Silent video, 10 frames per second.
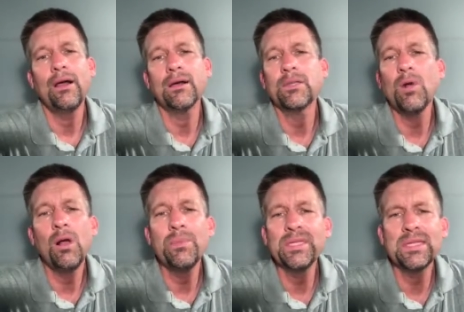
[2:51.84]
our
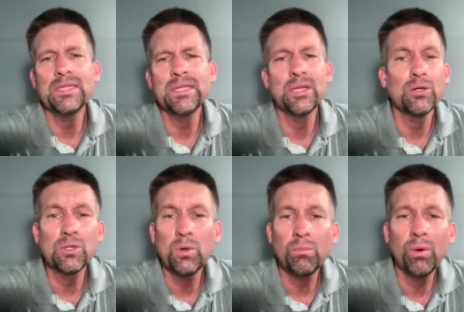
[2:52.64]
small businesses are
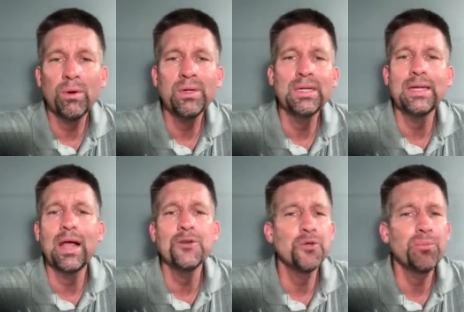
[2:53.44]
so important and
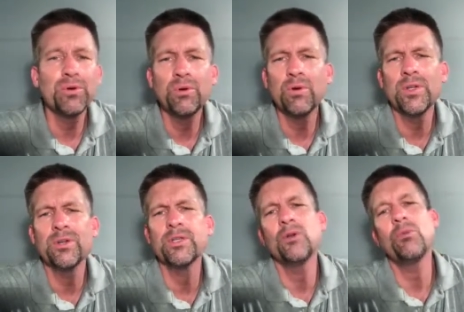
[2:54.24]
entrepreneurs
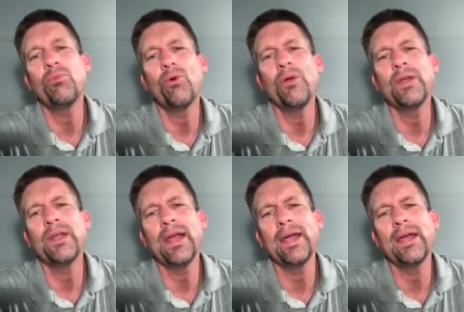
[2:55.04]
are so important
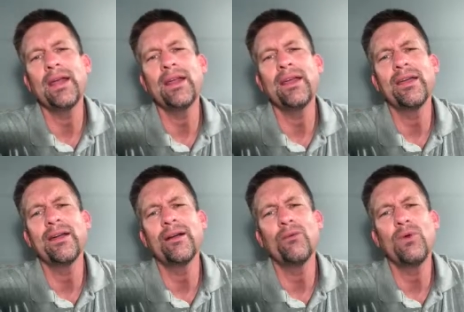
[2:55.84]
and I and I uh,